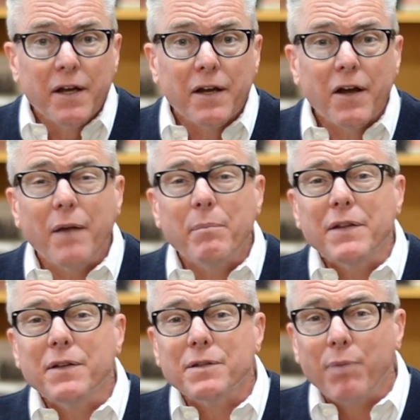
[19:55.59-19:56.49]
God
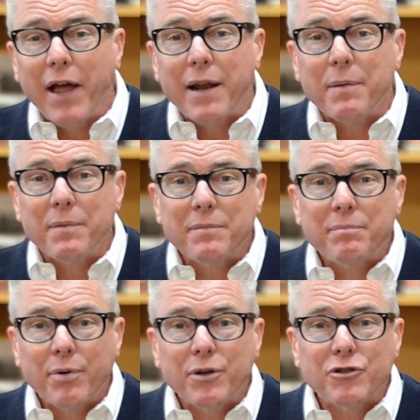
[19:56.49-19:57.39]
made this planet pretty